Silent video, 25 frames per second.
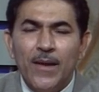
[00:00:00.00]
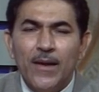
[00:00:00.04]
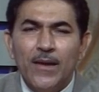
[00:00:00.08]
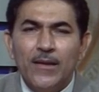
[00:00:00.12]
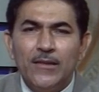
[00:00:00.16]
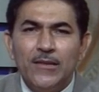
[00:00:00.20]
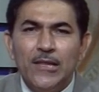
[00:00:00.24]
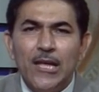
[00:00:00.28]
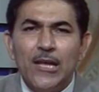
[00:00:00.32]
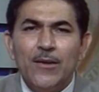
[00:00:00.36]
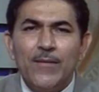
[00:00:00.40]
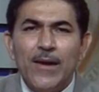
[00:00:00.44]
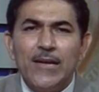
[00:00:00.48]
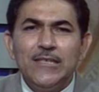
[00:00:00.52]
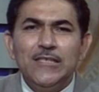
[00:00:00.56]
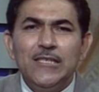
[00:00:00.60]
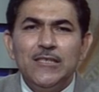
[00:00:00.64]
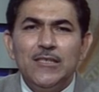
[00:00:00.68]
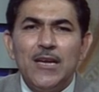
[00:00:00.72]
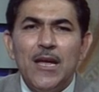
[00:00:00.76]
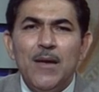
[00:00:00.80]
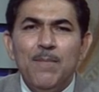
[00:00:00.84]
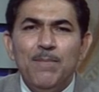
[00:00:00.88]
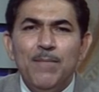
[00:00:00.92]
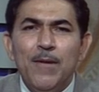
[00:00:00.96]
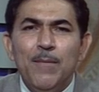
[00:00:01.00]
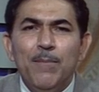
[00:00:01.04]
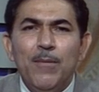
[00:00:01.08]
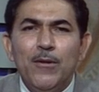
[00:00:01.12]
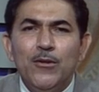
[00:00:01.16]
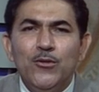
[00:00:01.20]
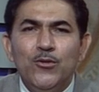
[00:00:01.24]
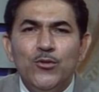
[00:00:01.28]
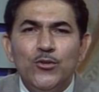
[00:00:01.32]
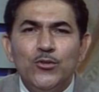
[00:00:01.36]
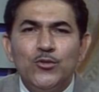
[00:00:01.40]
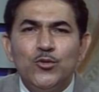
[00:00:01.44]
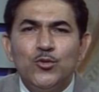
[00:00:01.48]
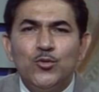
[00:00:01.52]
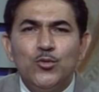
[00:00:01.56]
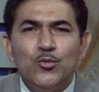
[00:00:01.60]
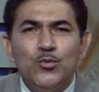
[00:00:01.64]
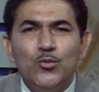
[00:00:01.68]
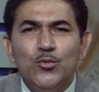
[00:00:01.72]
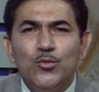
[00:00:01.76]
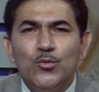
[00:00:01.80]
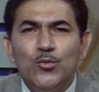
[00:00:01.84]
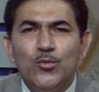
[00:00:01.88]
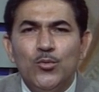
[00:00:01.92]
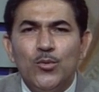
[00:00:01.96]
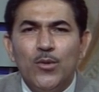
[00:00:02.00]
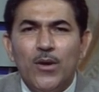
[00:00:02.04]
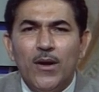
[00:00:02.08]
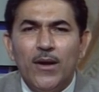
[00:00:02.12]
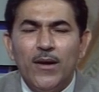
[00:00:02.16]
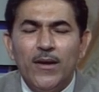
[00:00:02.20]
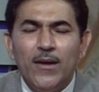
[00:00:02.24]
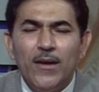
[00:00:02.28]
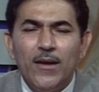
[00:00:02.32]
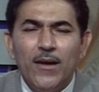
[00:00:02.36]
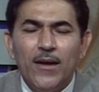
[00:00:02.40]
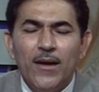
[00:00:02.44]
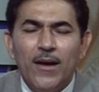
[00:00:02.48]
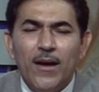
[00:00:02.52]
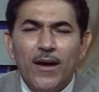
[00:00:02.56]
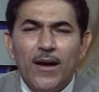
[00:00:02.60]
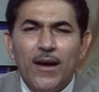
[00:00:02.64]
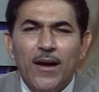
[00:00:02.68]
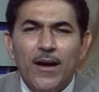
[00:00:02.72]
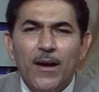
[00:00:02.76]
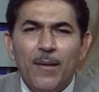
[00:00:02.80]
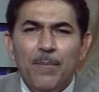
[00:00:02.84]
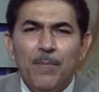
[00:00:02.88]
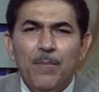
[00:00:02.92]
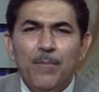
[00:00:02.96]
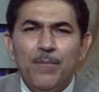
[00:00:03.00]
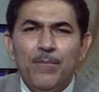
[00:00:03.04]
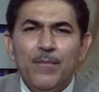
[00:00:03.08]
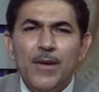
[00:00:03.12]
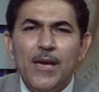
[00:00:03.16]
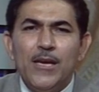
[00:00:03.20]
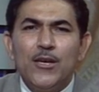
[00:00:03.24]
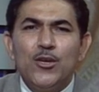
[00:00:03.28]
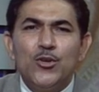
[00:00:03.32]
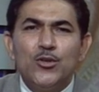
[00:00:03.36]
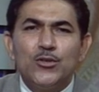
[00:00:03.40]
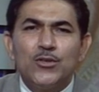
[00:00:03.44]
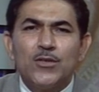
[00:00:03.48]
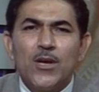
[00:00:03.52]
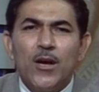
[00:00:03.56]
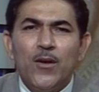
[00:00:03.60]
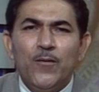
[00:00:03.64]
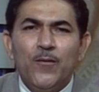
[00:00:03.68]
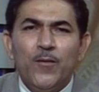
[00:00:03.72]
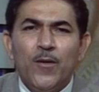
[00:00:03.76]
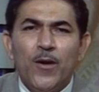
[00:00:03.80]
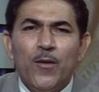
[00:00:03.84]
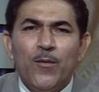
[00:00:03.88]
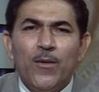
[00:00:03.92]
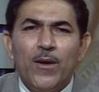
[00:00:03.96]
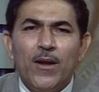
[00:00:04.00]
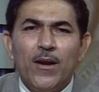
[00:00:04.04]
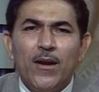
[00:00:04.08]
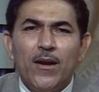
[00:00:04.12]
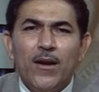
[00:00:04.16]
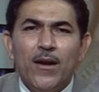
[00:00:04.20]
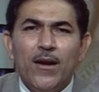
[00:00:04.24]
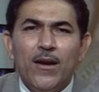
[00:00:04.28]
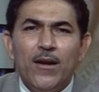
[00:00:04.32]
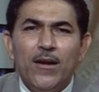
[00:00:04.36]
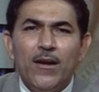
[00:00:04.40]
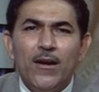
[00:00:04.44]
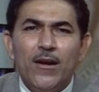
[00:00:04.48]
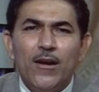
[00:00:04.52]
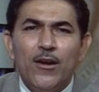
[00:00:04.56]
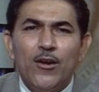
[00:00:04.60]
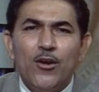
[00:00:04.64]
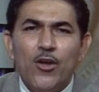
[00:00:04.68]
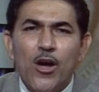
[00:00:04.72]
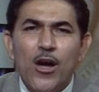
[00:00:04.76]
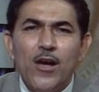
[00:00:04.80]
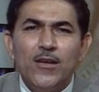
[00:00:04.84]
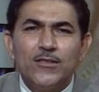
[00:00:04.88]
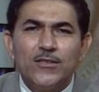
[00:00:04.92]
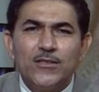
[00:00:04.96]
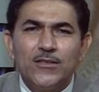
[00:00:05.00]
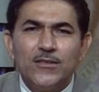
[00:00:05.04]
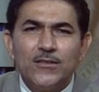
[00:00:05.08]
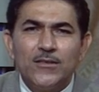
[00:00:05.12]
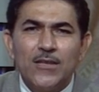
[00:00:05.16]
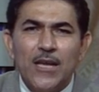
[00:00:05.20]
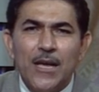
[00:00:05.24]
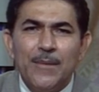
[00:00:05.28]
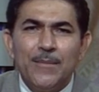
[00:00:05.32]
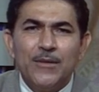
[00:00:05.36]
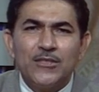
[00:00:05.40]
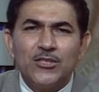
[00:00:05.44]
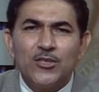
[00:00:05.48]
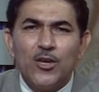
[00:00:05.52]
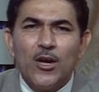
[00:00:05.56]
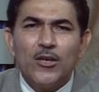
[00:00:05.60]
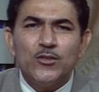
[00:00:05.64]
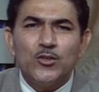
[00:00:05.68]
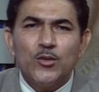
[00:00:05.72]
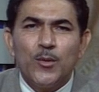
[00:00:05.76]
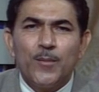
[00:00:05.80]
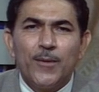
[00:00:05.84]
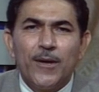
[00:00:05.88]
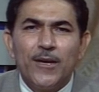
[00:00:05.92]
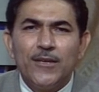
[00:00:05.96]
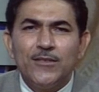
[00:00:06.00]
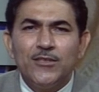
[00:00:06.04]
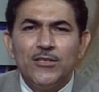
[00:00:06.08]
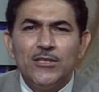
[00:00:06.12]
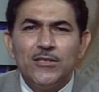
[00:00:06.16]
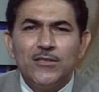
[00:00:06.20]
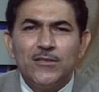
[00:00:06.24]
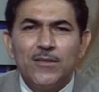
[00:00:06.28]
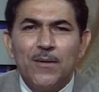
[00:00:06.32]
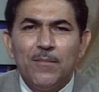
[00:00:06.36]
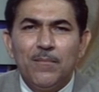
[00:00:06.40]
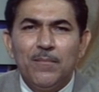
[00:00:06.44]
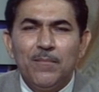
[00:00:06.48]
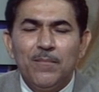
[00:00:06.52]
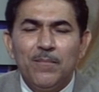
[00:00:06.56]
There was a time people used to make use of our MS-DOS operating system.